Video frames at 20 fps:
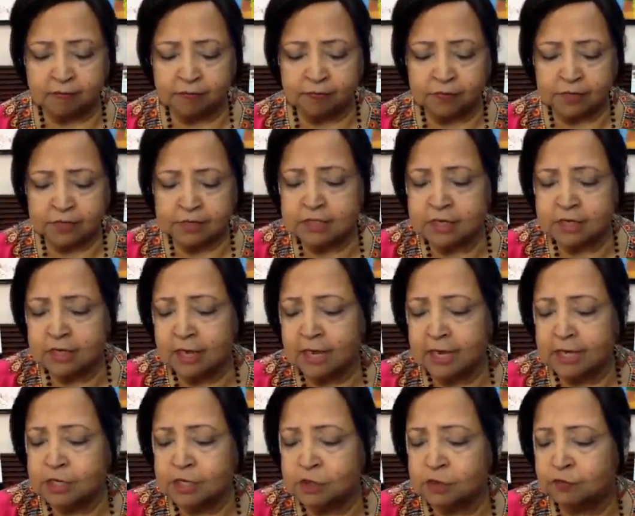Just in
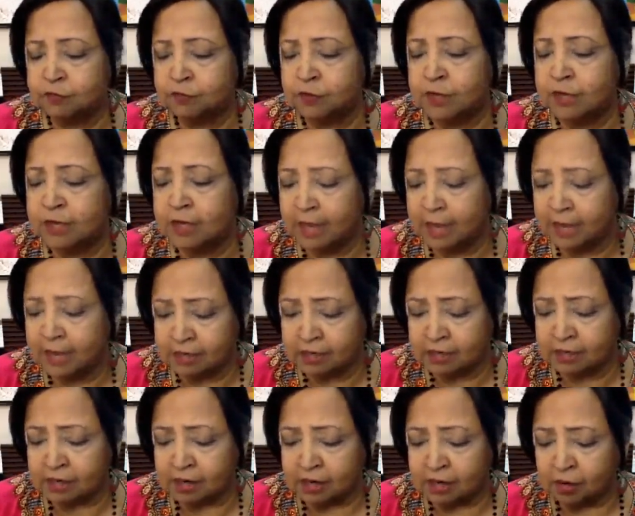case you
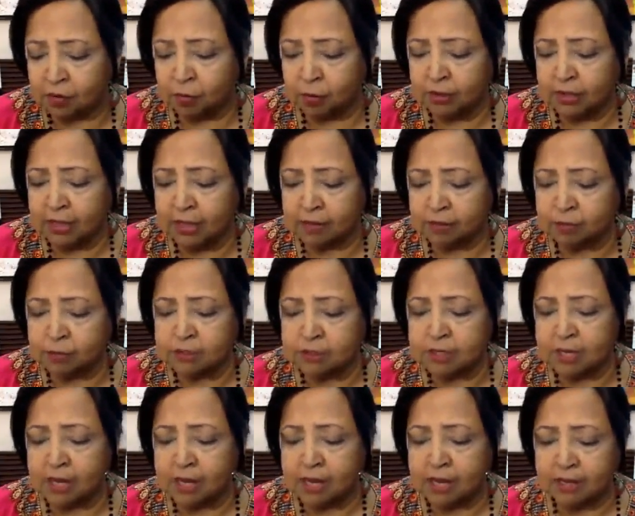forget what that was
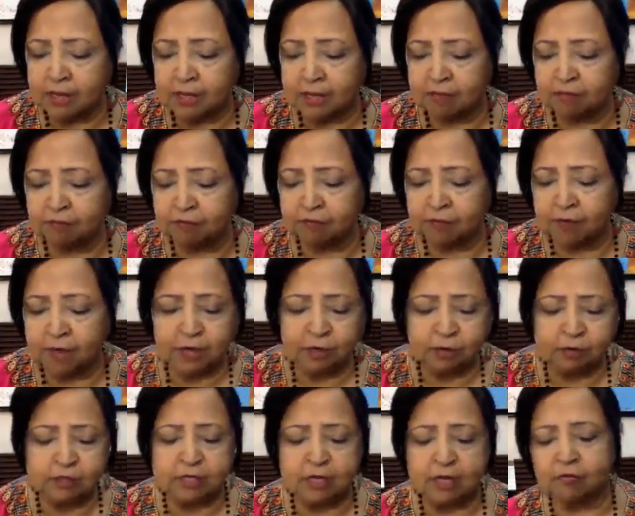like and find
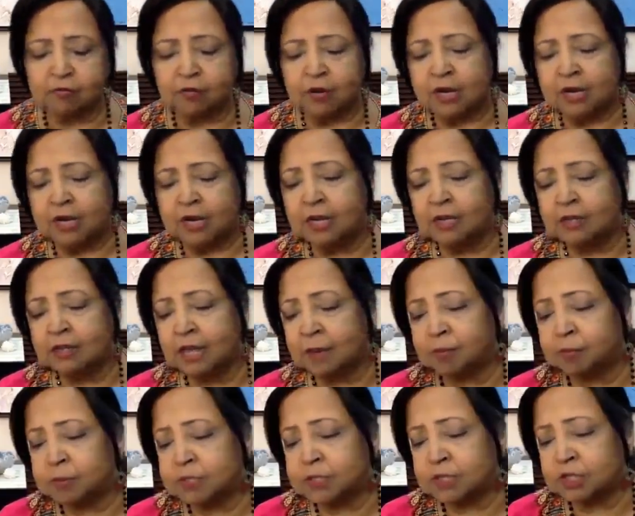yourself in
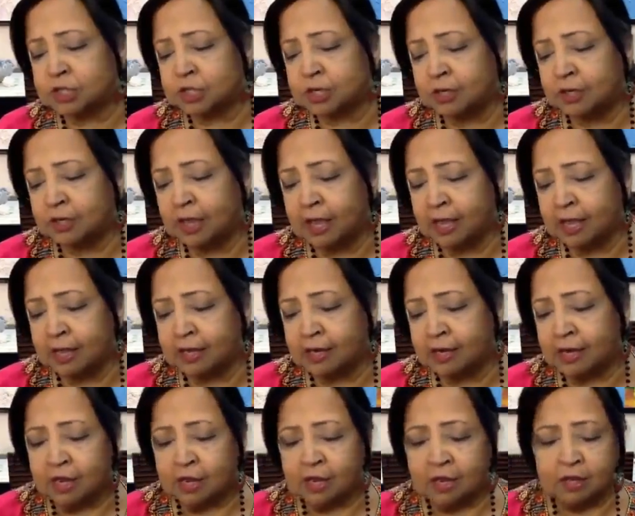that position again.
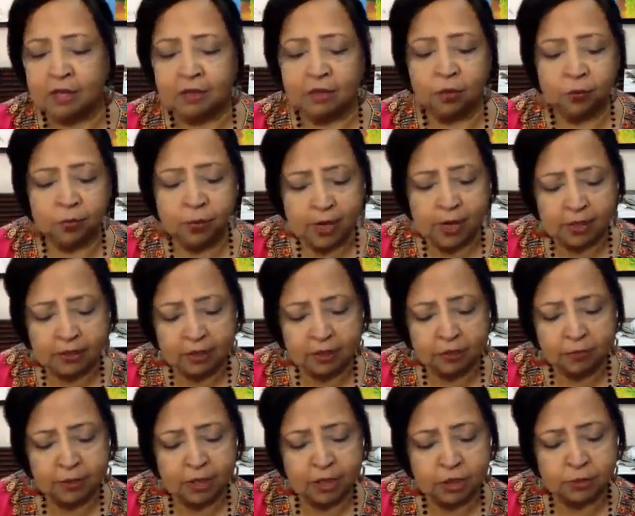The work that
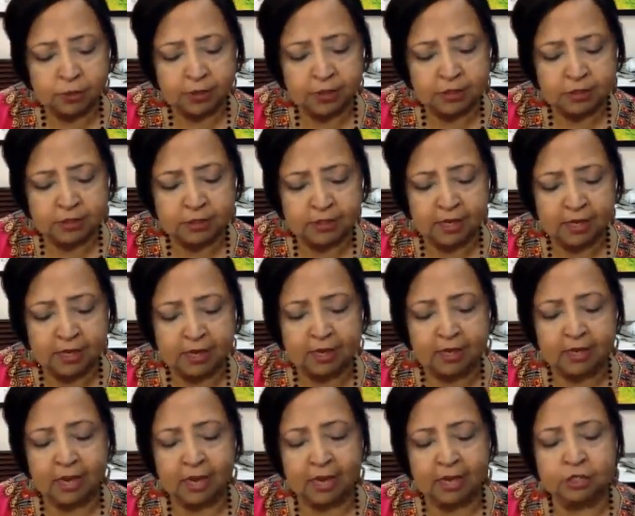we are doing
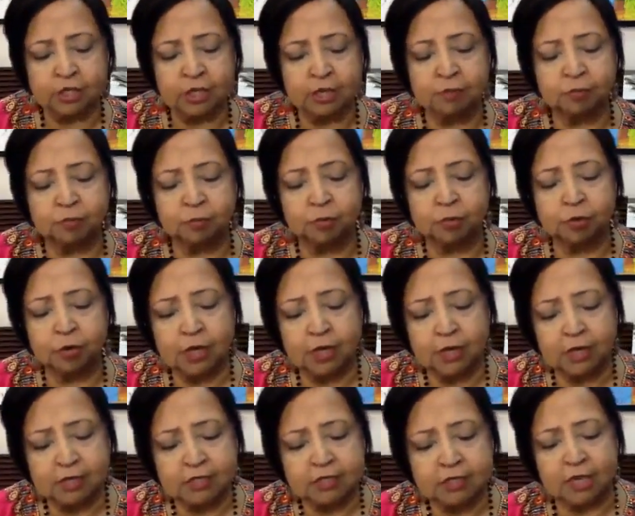today actually
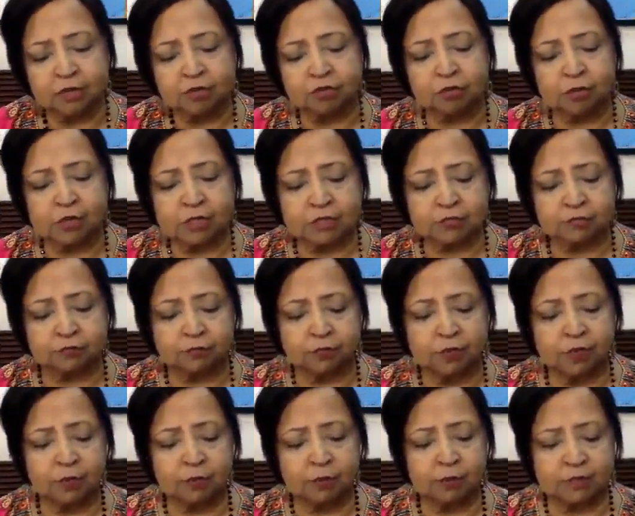brings that trust
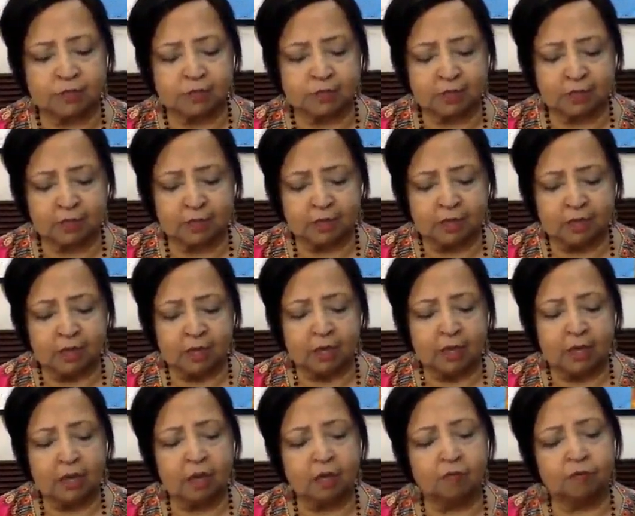frequency,
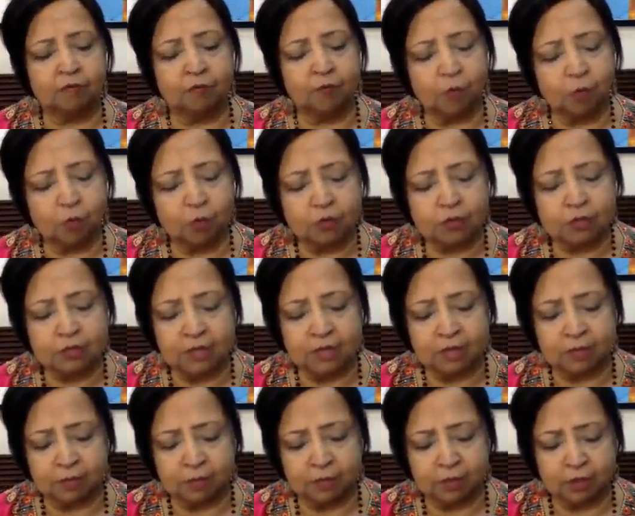invokes
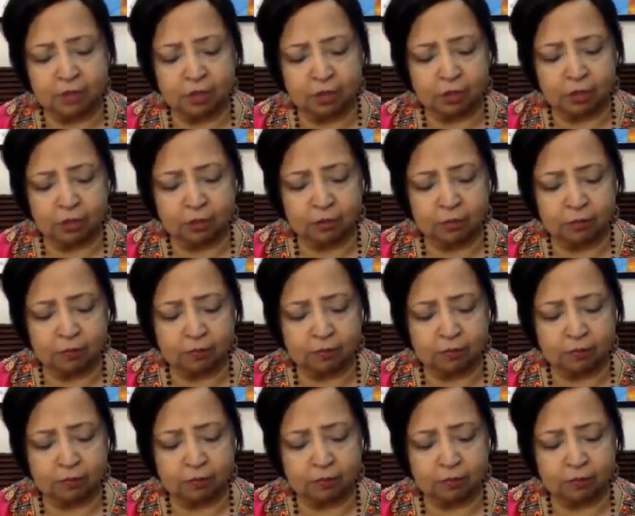that within you.